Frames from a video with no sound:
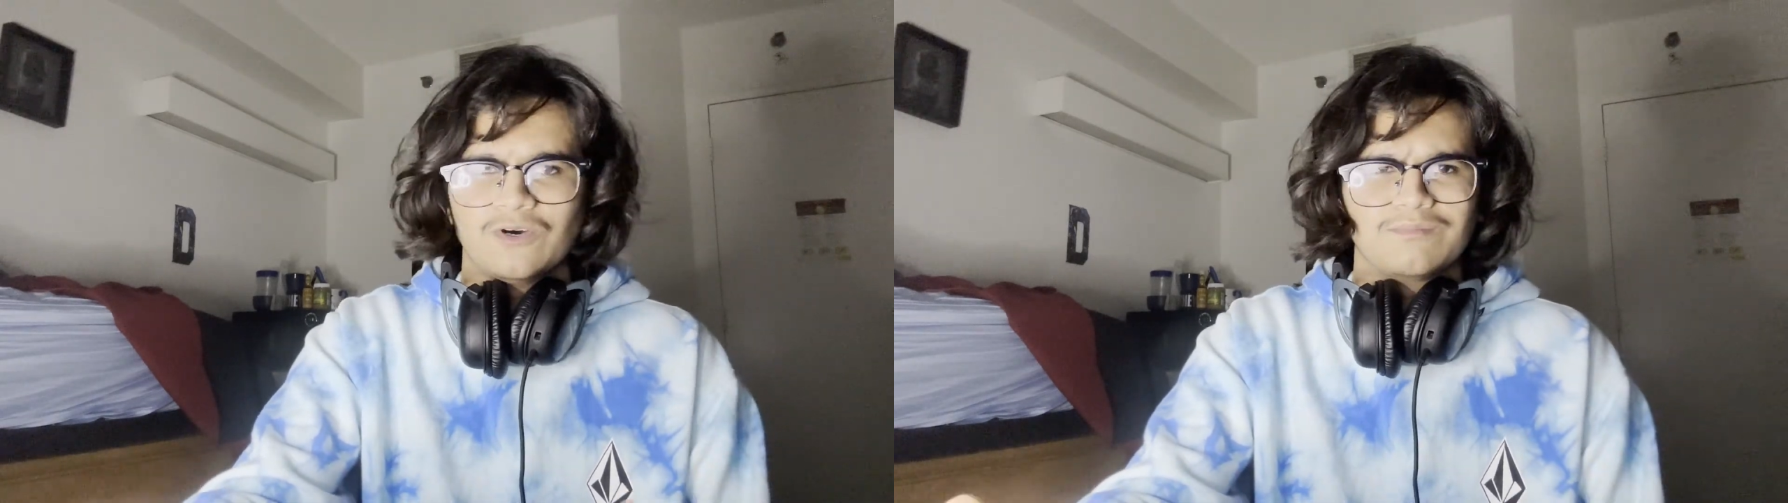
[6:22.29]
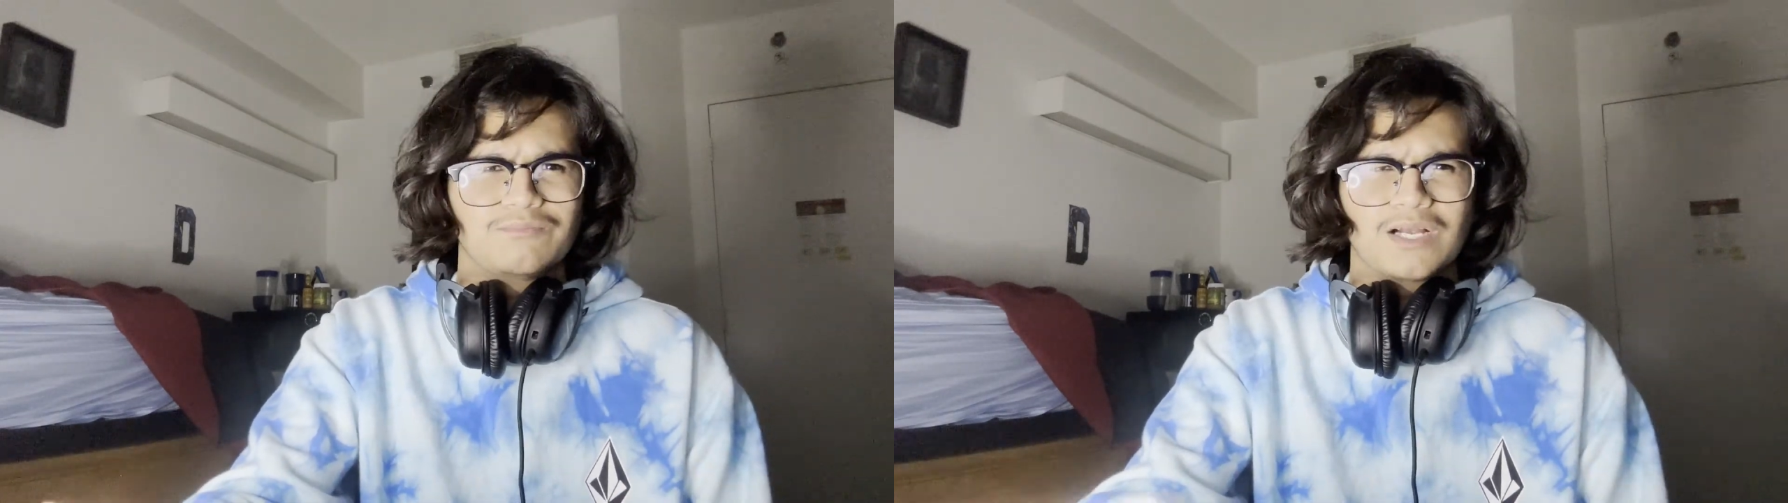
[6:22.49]

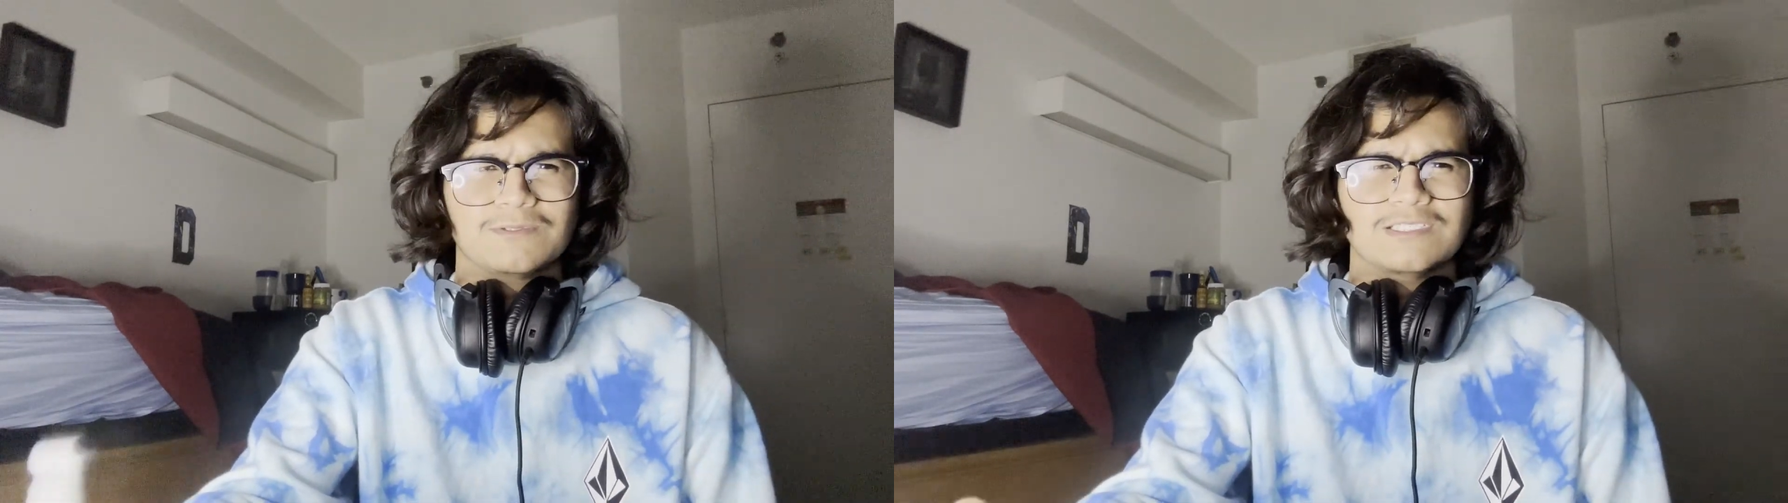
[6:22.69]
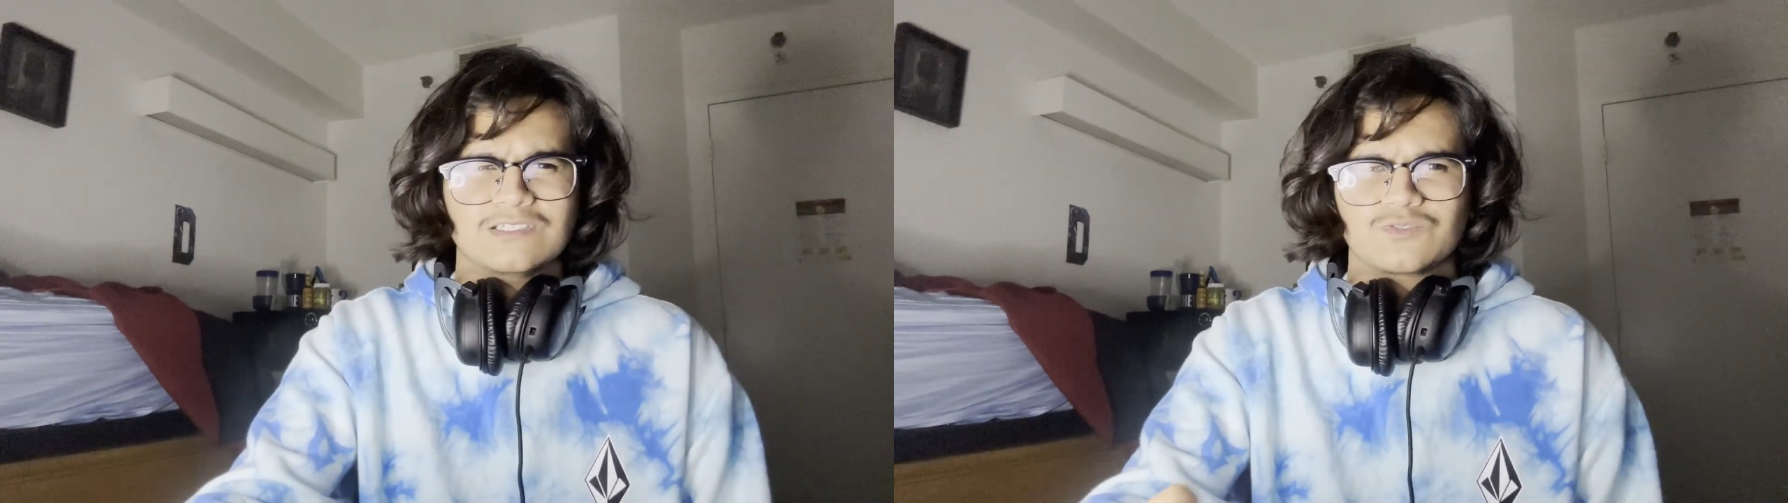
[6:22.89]
one
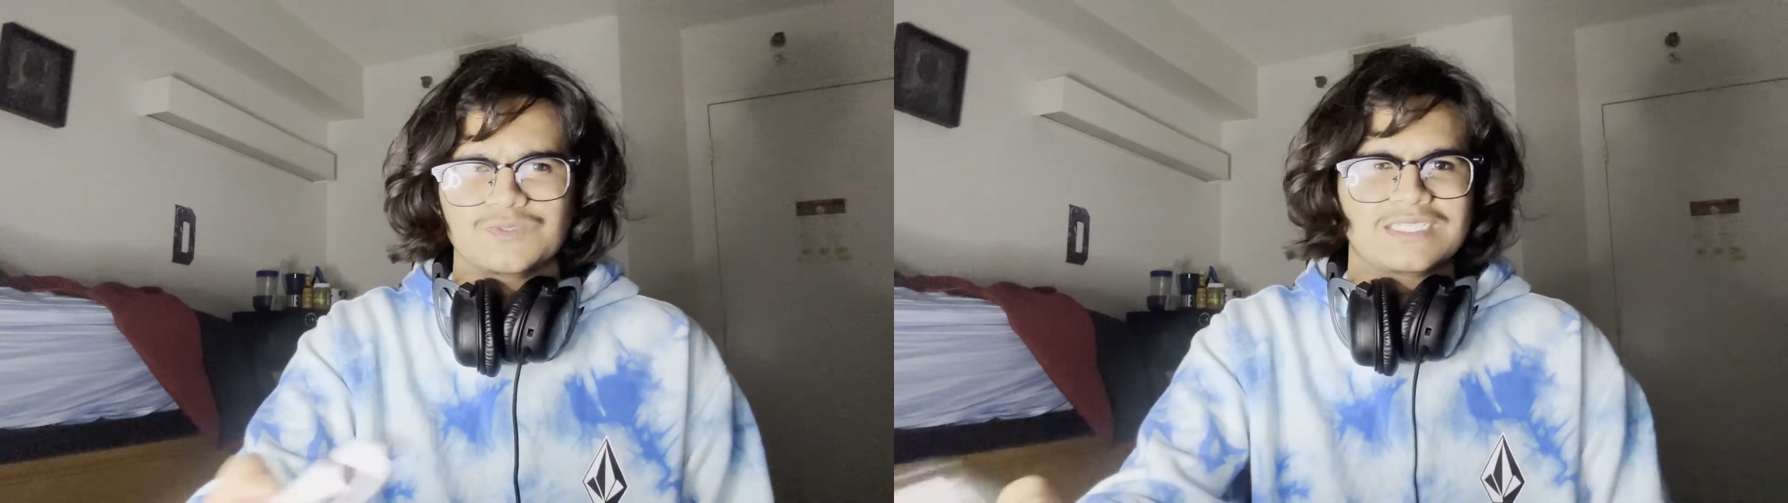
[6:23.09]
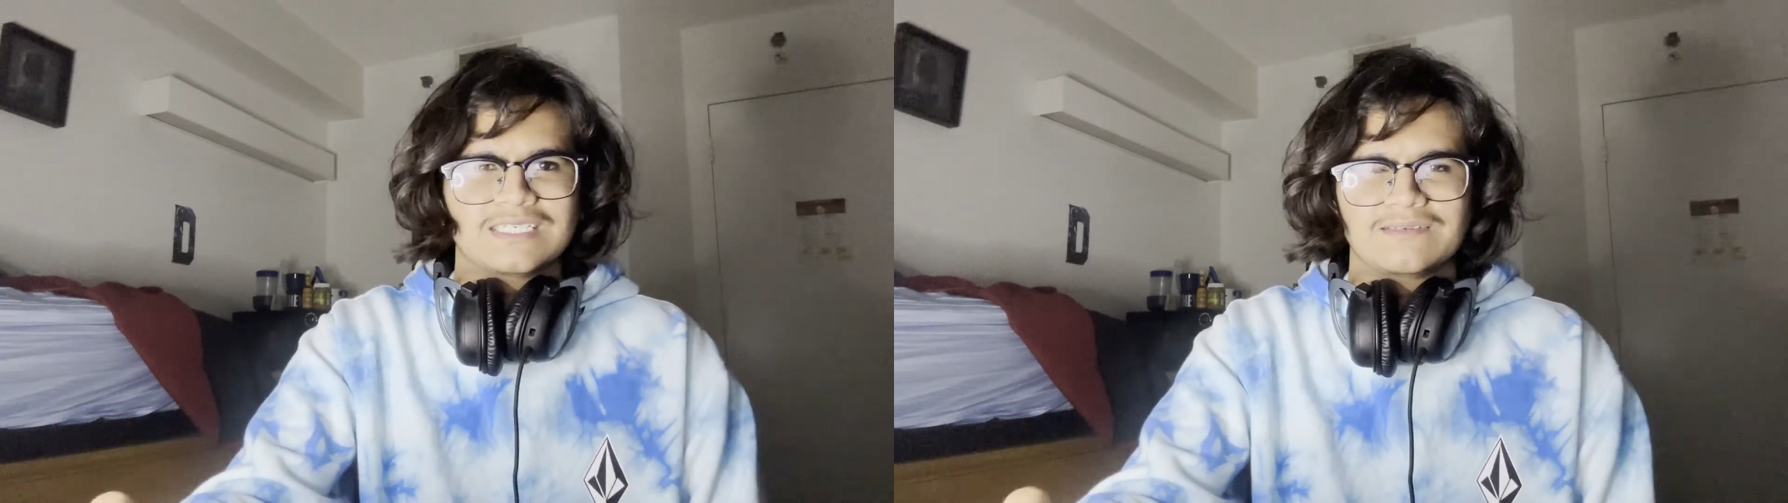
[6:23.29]
probably this
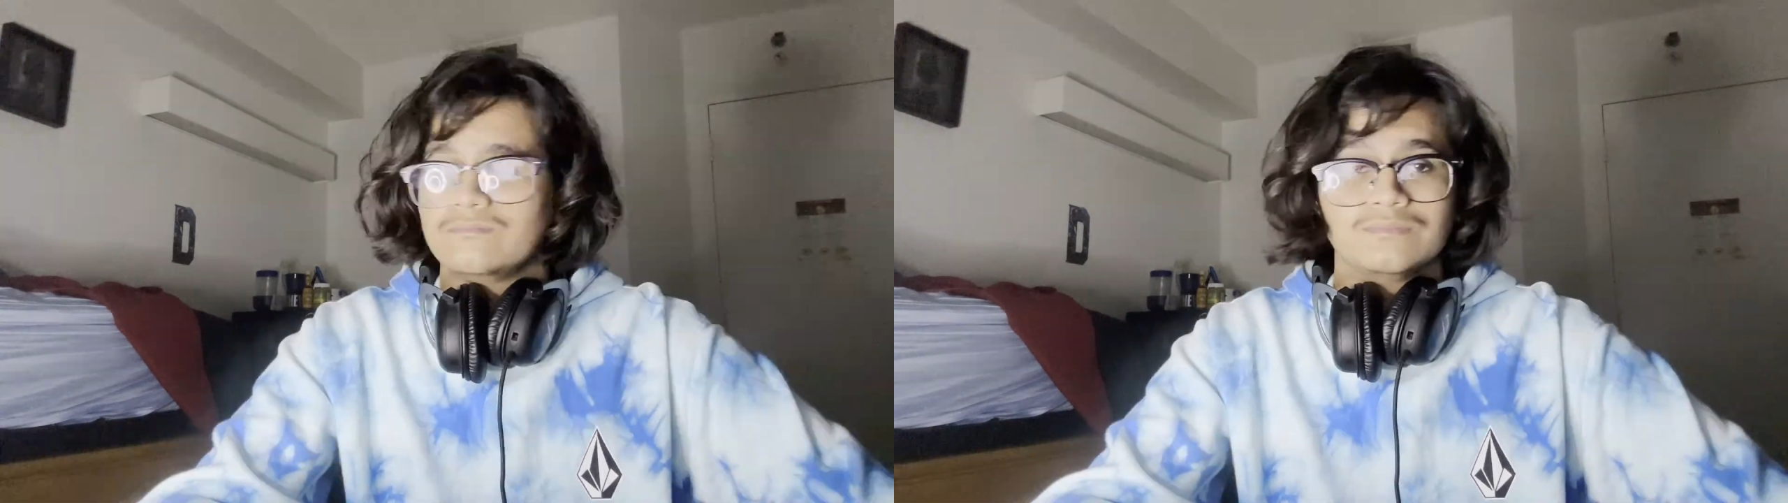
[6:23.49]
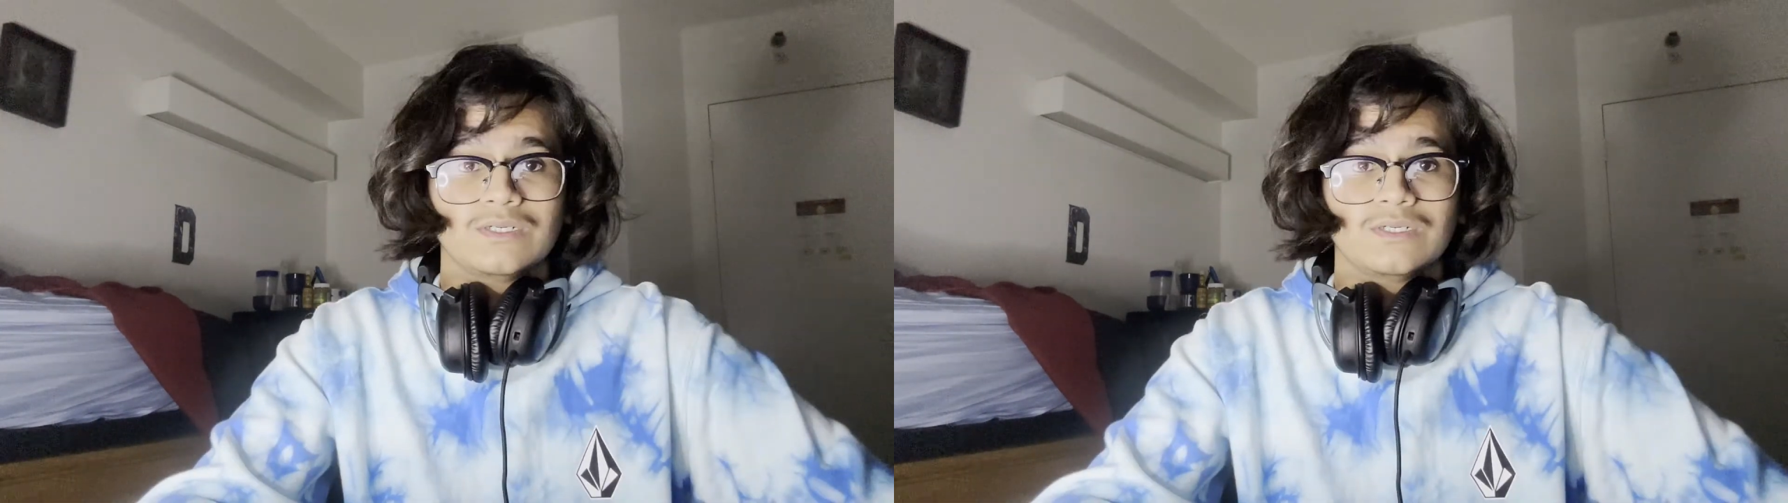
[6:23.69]
weekend.